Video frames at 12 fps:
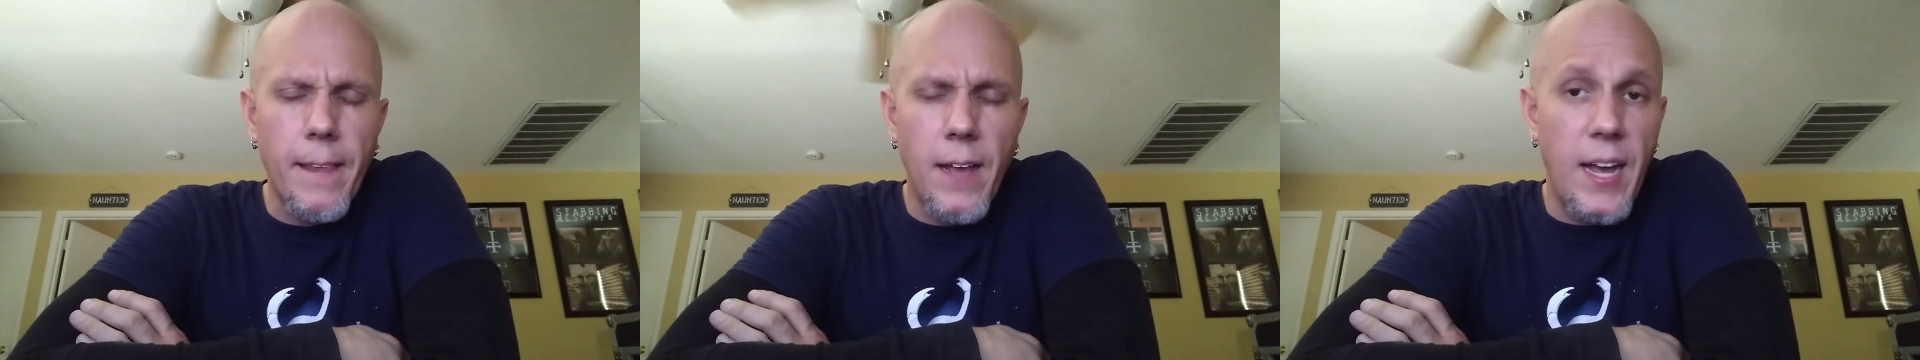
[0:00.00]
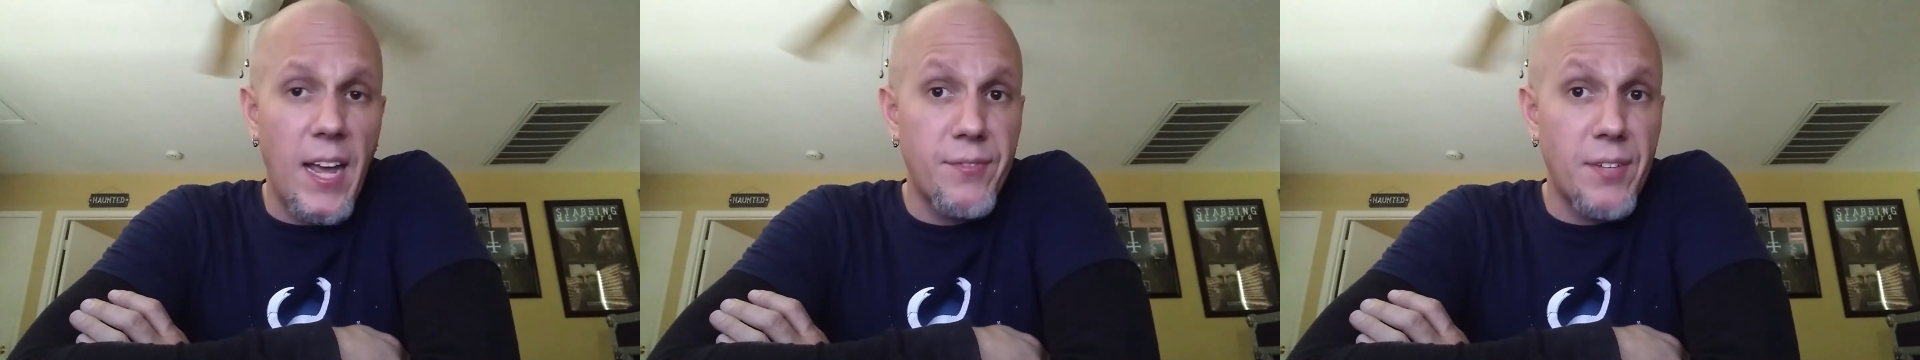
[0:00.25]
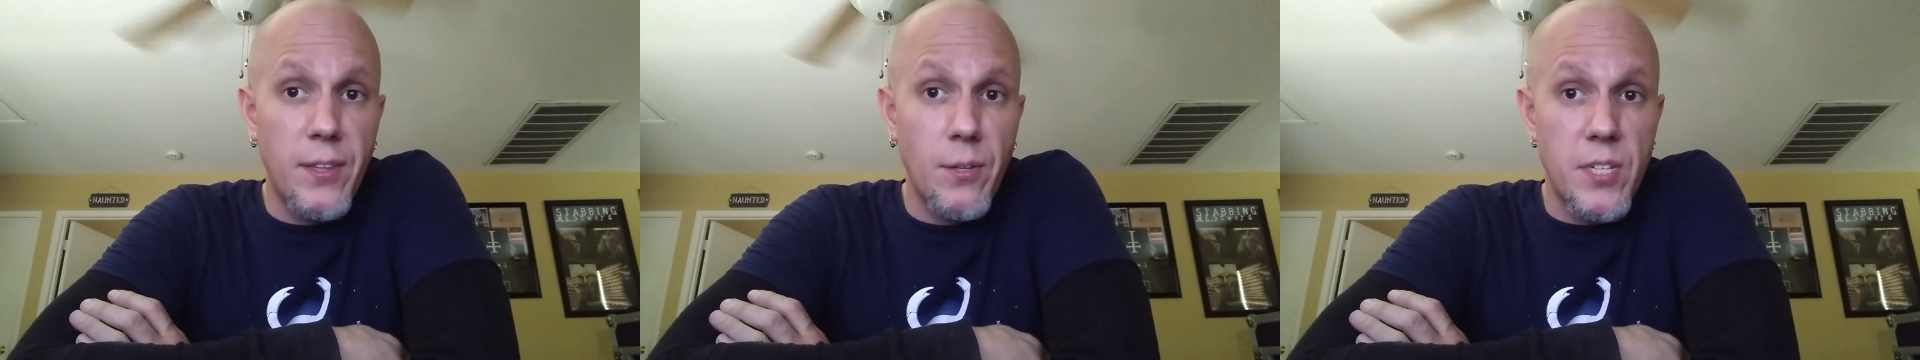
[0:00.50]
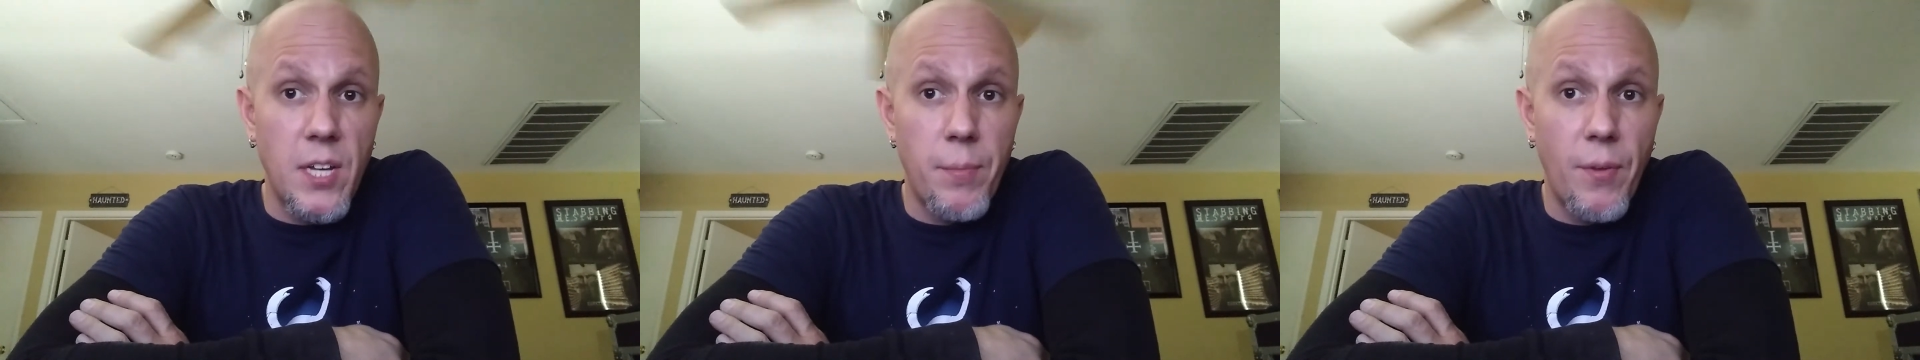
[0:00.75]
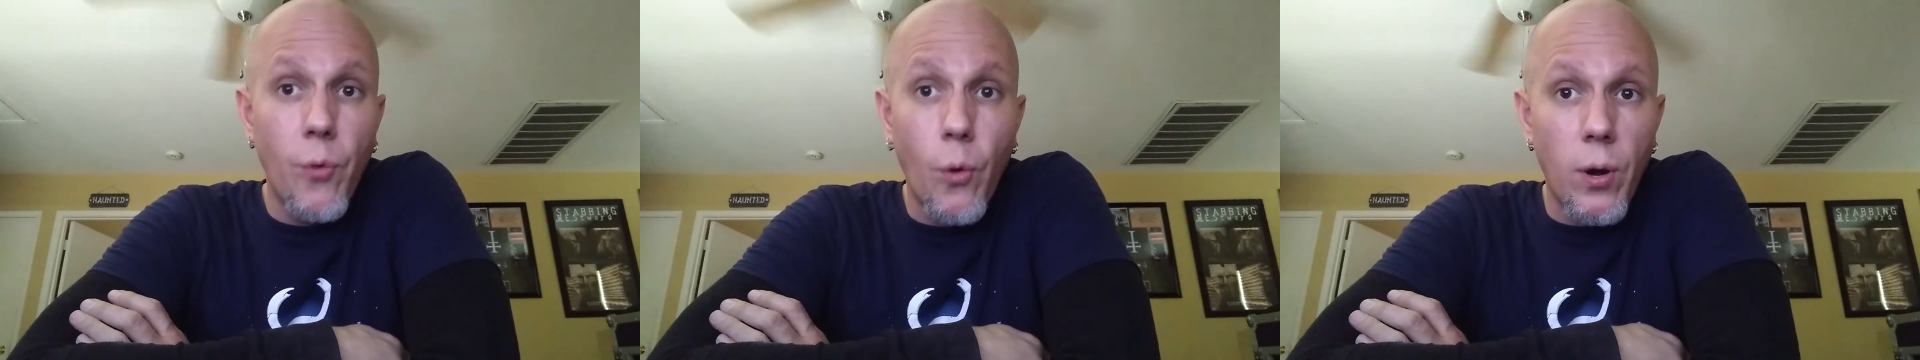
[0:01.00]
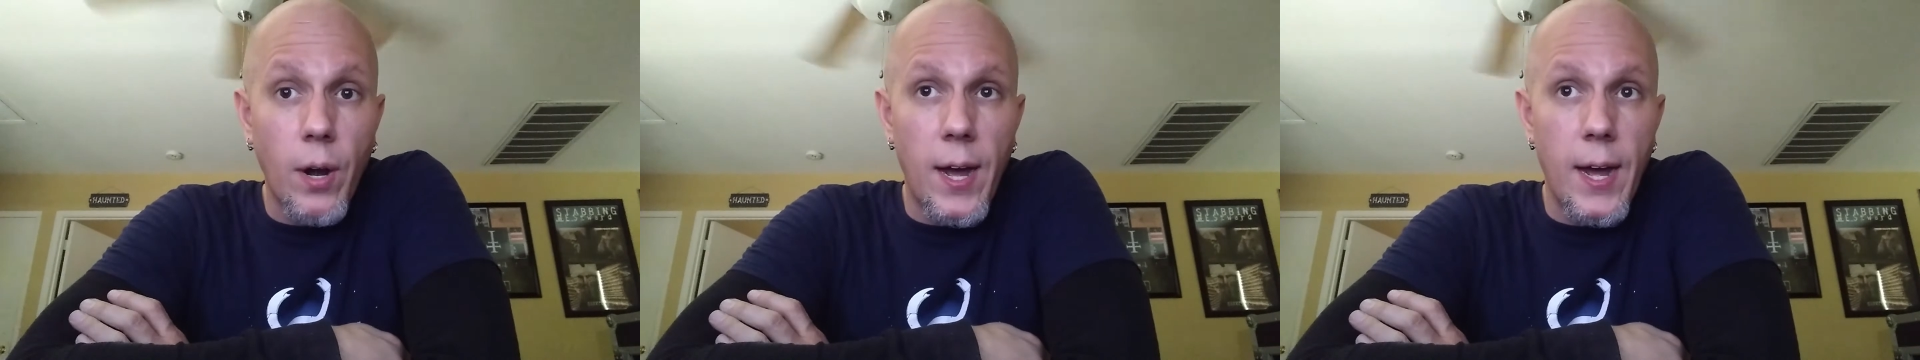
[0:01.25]
I have to get those done
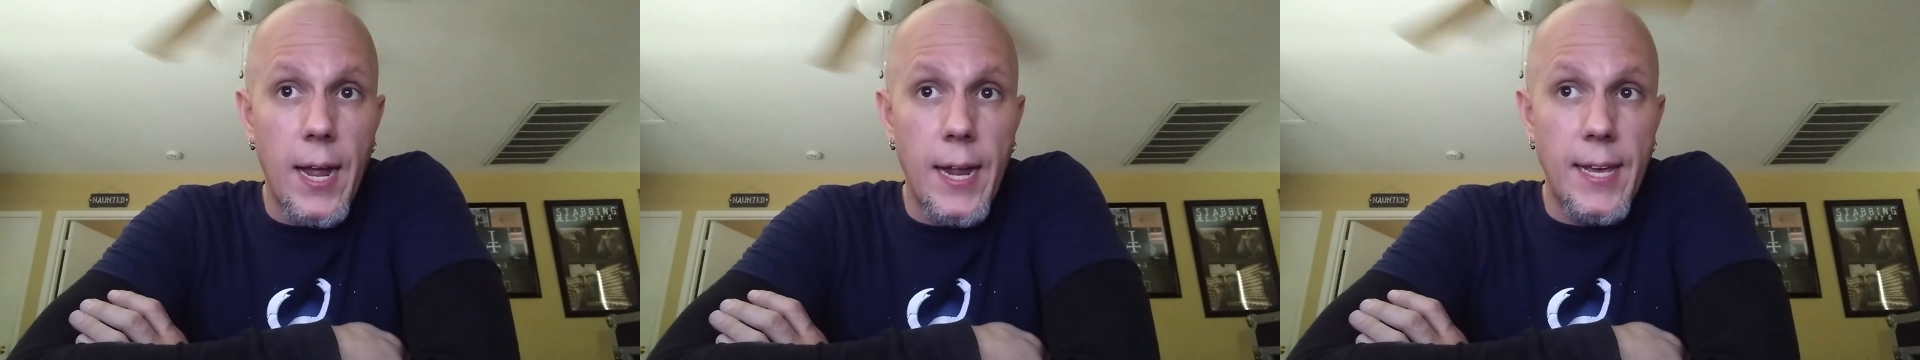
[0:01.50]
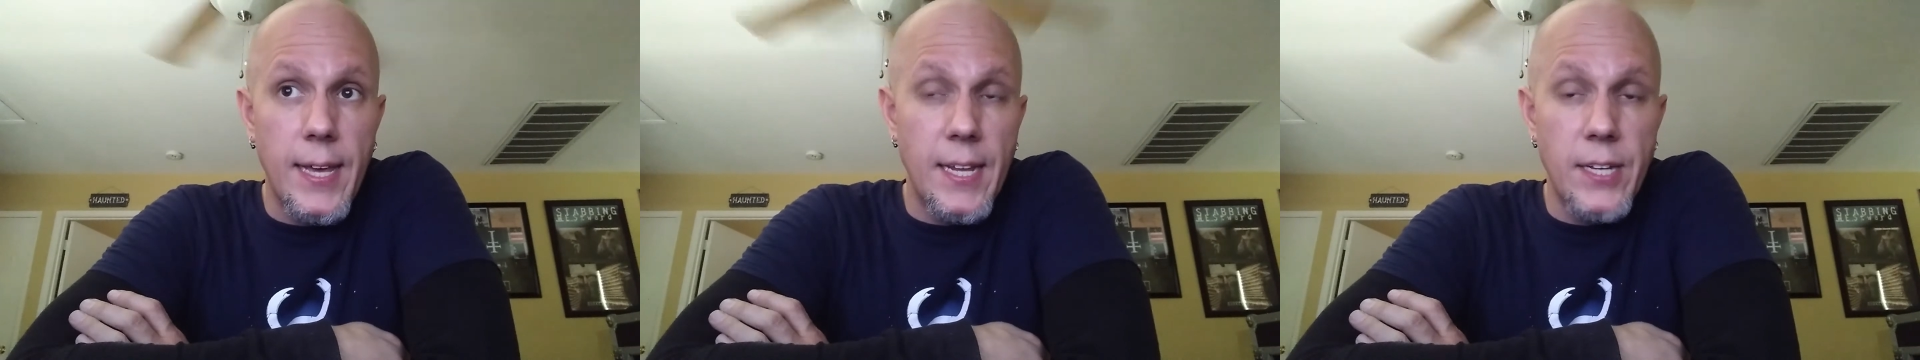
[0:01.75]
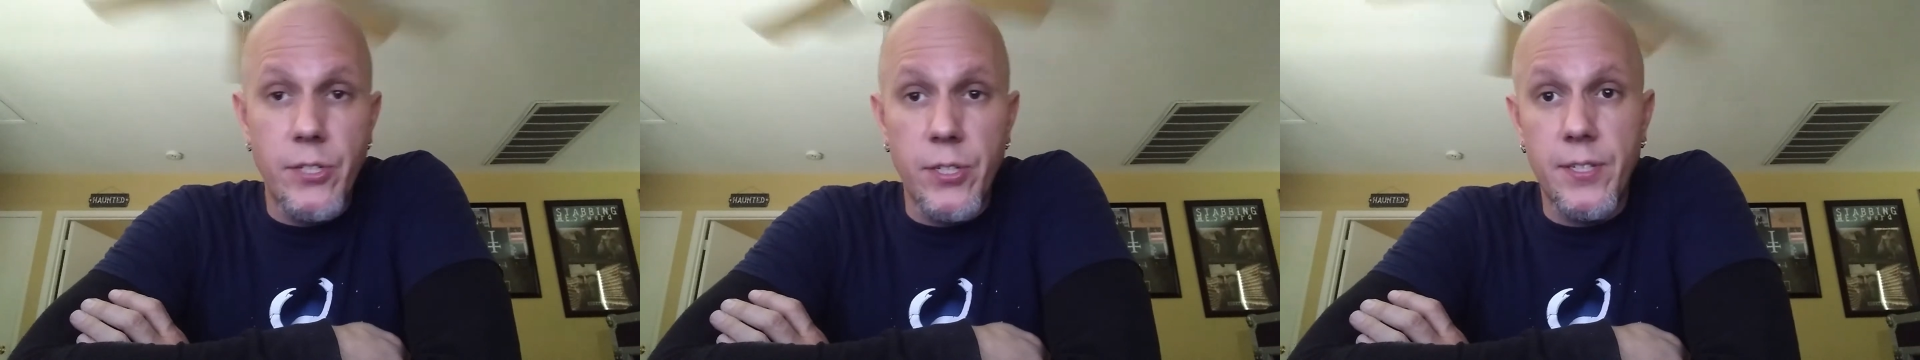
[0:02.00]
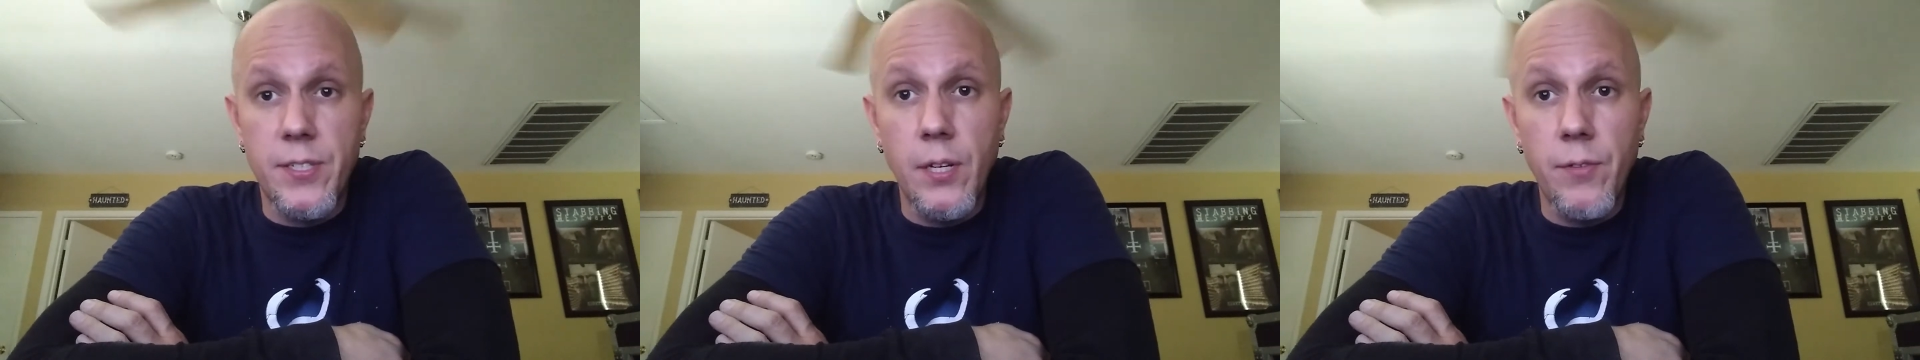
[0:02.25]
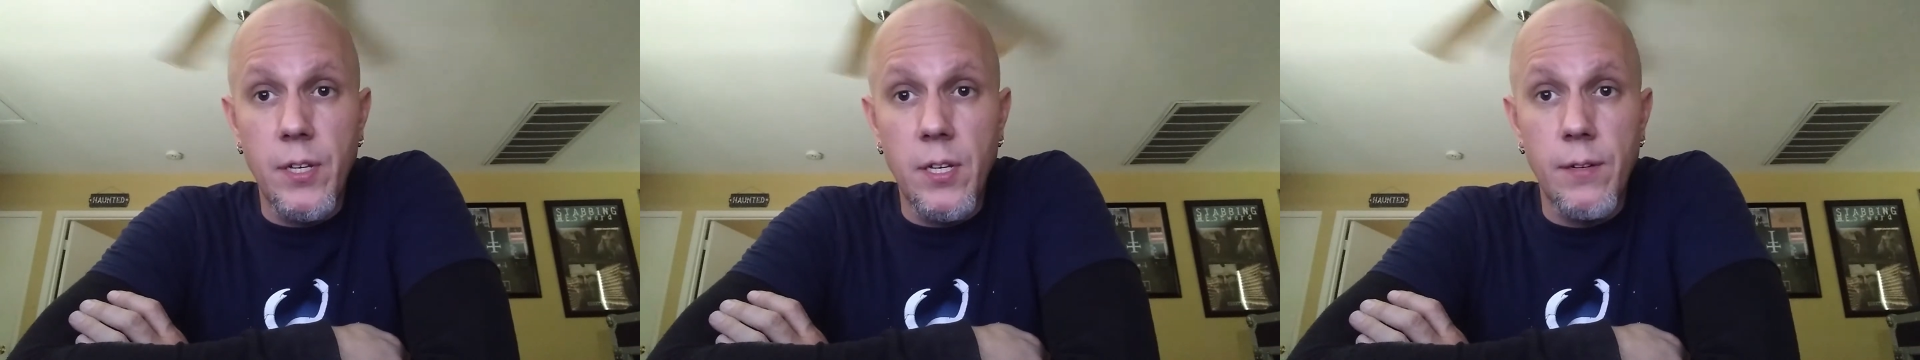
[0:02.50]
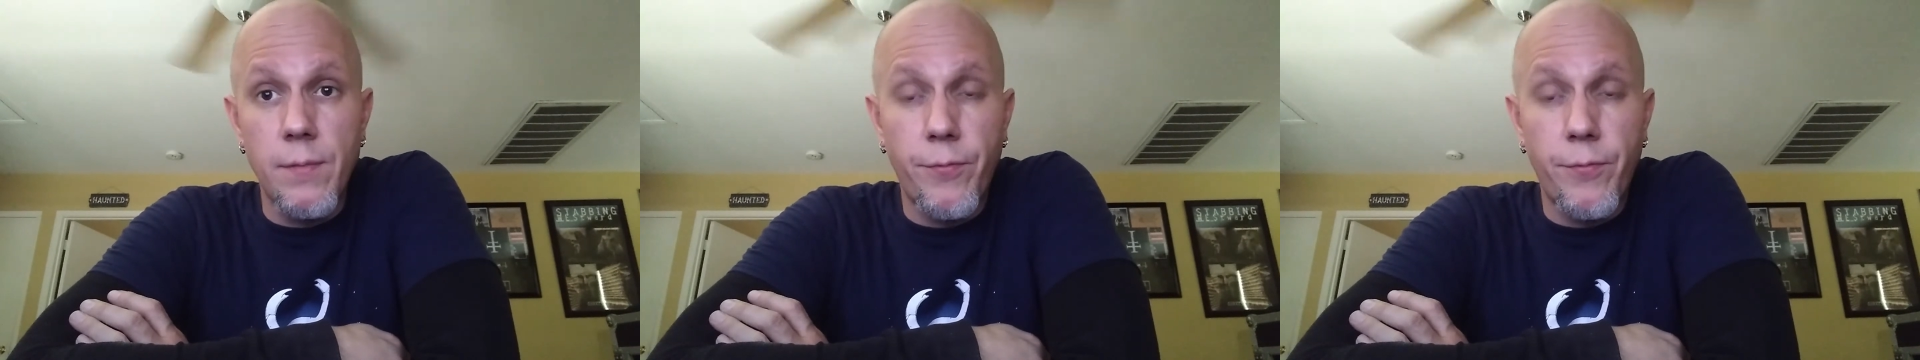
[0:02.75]
before I get into the Sylvia